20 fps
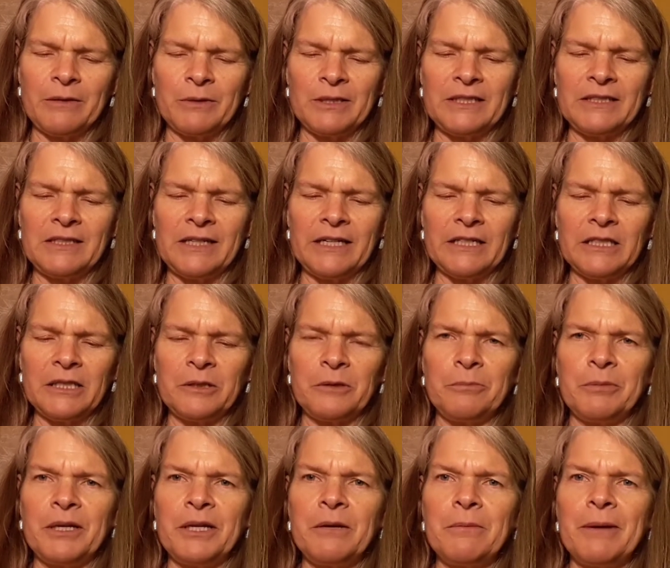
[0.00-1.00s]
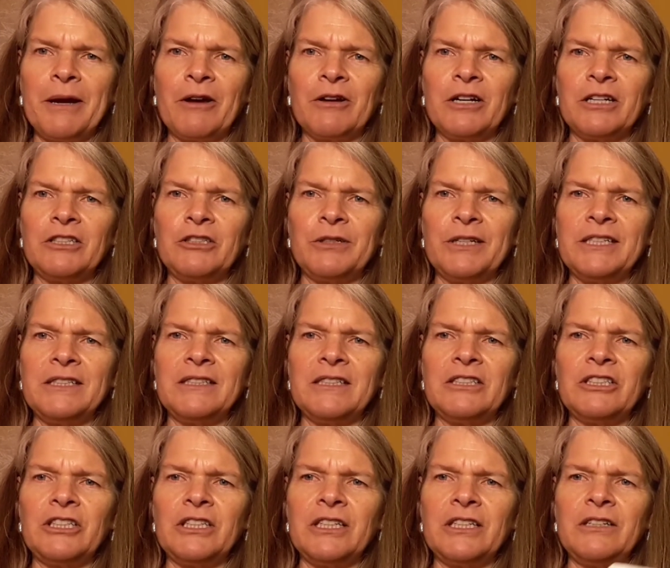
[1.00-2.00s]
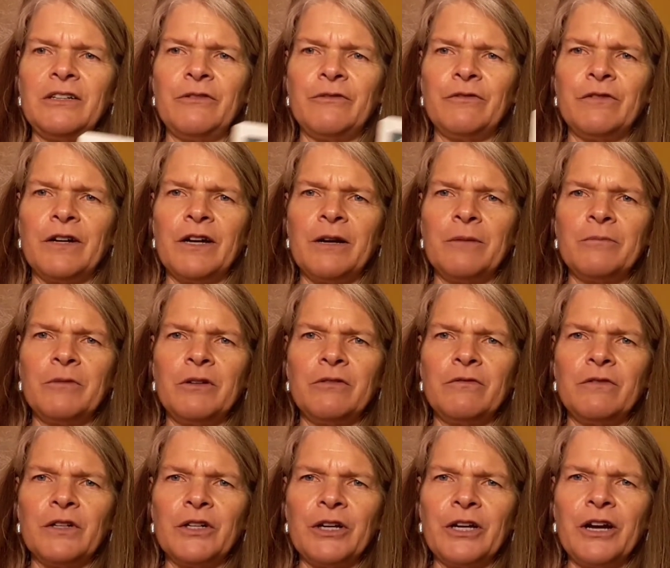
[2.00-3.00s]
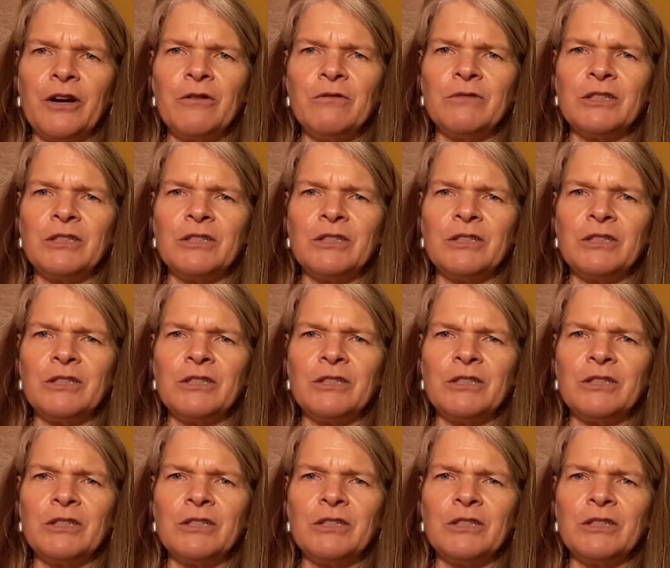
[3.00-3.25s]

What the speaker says: I want to say a little bit about our transition from Virgo,